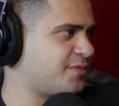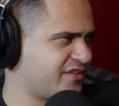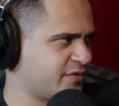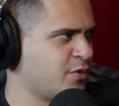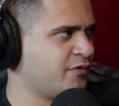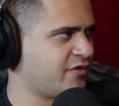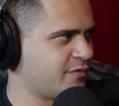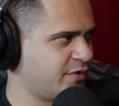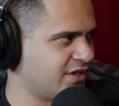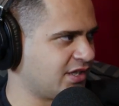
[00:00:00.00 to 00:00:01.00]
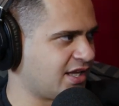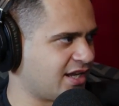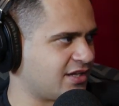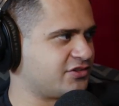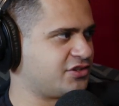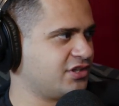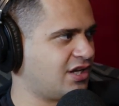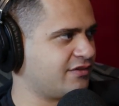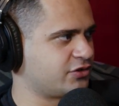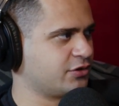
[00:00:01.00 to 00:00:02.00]
a perfect movie for me and the lady because she
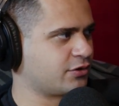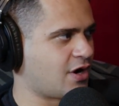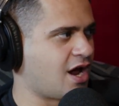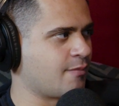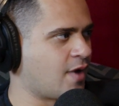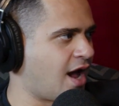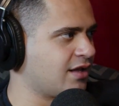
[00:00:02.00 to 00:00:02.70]
loves true crime. I